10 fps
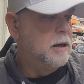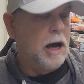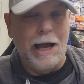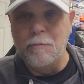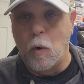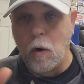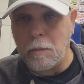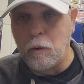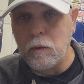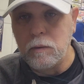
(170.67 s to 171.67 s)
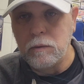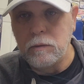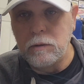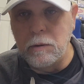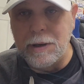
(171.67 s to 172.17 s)
I am horrible
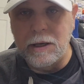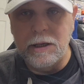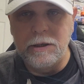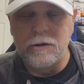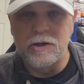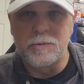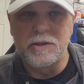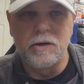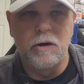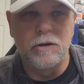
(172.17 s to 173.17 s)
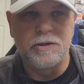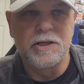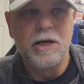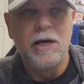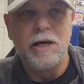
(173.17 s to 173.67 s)
about getting Christmas cards.
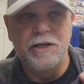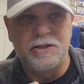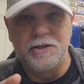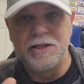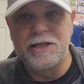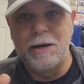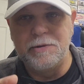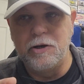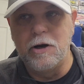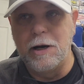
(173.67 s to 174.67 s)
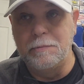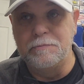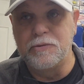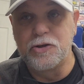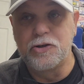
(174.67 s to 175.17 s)
It's this time of the year
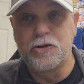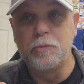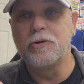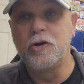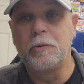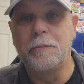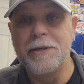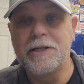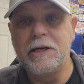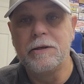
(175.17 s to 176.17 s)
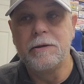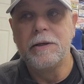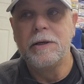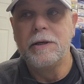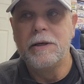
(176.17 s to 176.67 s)
I'm super, super busy,
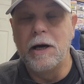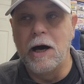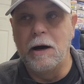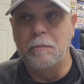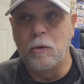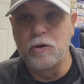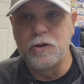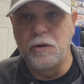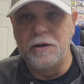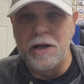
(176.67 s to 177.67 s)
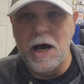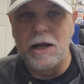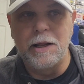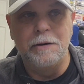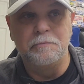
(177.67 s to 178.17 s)
more so than
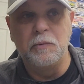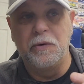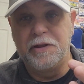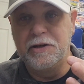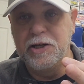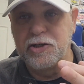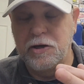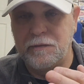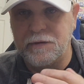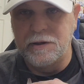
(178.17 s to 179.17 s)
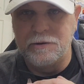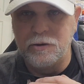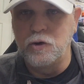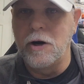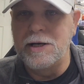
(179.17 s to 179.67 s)
not, and with the addition of a
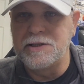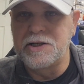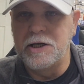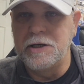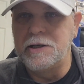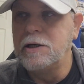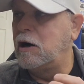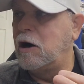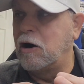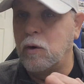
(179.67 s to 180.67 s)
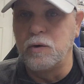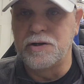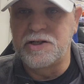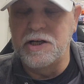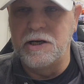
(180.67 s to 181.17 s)
new grandson, our
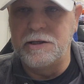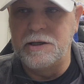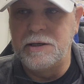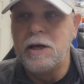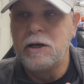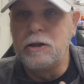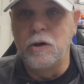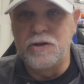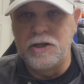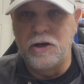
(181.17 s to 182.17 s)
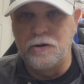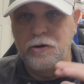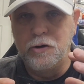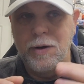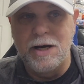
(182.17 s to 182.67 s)
oldest son, closing on their
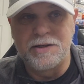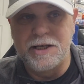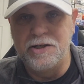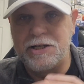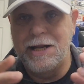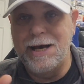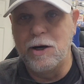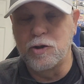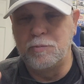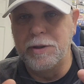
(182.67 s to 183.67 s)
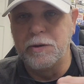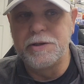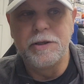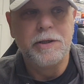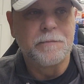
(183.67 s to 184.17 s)
new house. They just had a house
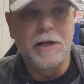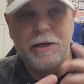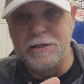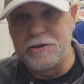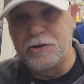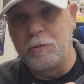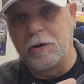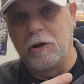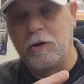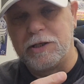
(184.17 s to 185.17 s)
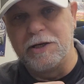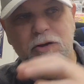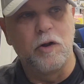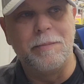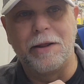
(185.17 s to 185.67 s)
built, and he's super close now.
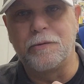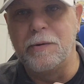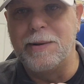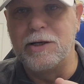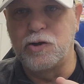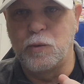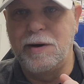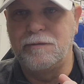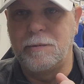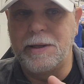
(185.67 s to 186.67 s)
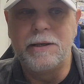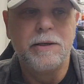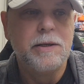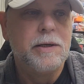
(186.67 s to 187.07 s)
He's only about 3 miles away from me.